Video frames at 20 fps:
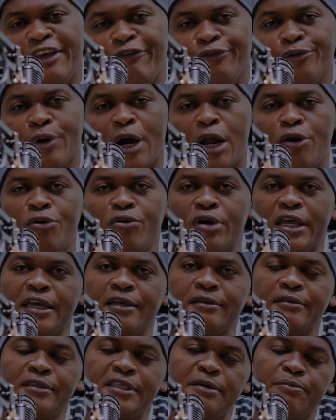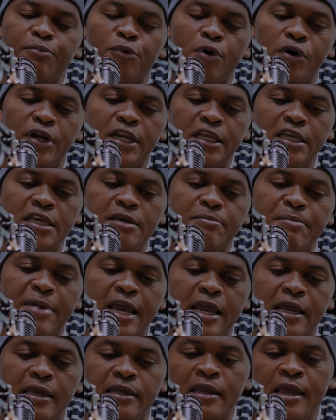you are looking deep on
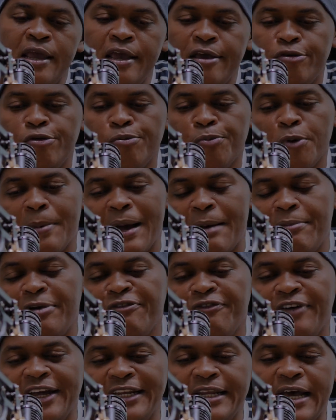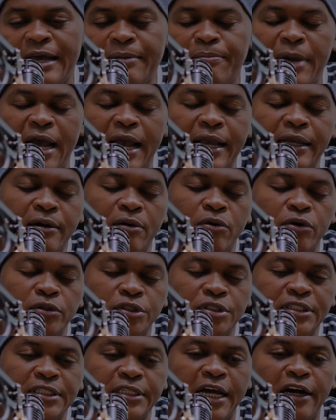eBay, you probably find that mic on
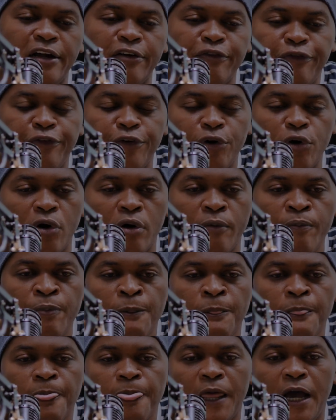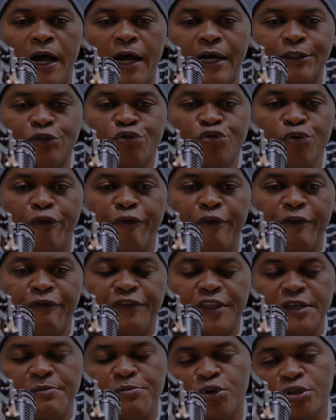sale for $250
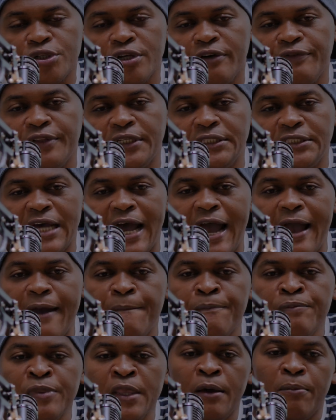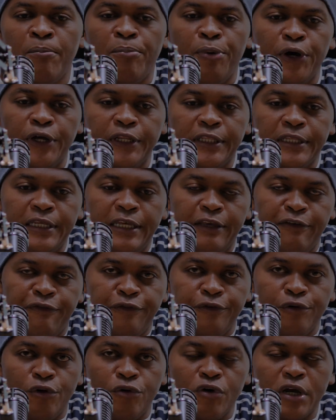most of the time. But if you're
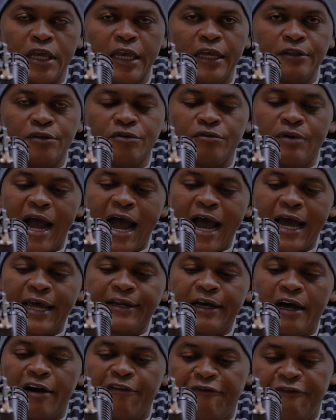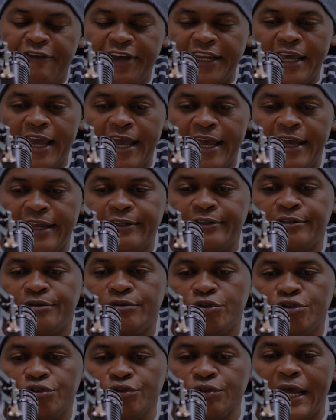looking to add a fed head
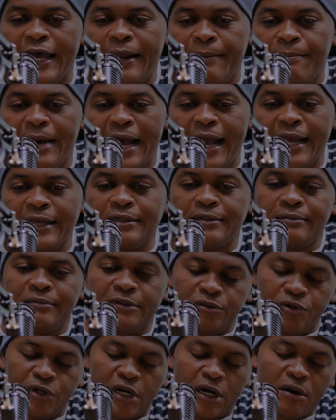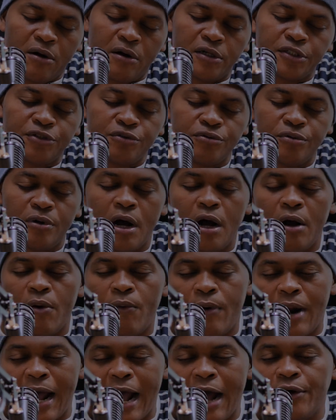to that mic, it's gonna cost you
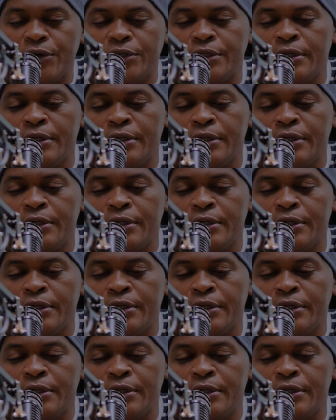around